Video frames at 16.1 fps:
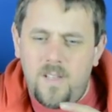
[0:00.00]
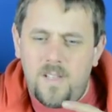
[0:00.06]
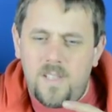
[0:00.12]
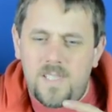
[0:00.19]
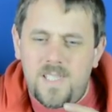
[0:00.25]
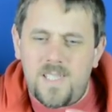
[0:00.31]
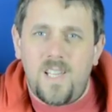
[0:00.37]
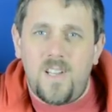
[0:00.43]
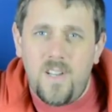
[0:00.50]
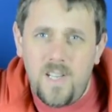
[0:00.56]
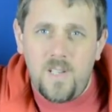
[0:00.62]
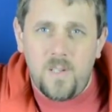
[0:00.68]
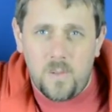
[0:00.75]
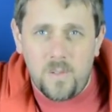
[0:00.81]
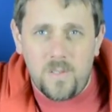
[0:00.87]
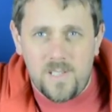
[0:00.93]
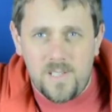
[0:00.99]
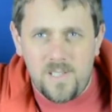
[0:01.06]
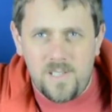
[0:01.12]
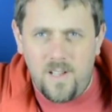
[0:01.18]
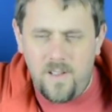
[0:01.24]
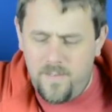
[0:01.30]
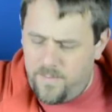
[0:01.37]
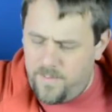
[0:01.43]
side orders
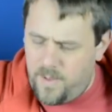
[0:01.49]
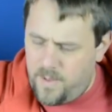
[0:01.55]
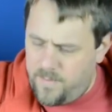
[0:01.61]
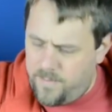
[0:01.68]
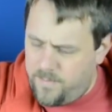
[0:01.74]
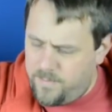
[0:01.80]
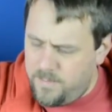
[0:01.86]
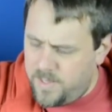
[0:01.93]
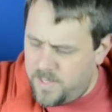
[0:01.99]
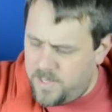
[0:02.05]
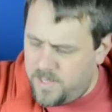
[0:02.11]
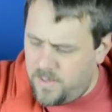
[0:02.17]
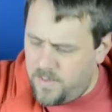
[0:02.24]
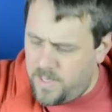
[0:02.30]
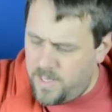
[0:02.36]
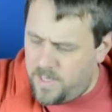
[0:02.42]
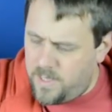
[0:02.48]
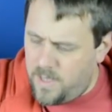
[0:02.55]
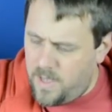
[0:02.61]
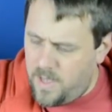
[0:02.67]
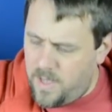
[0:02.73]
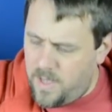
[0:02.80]
of Masonic.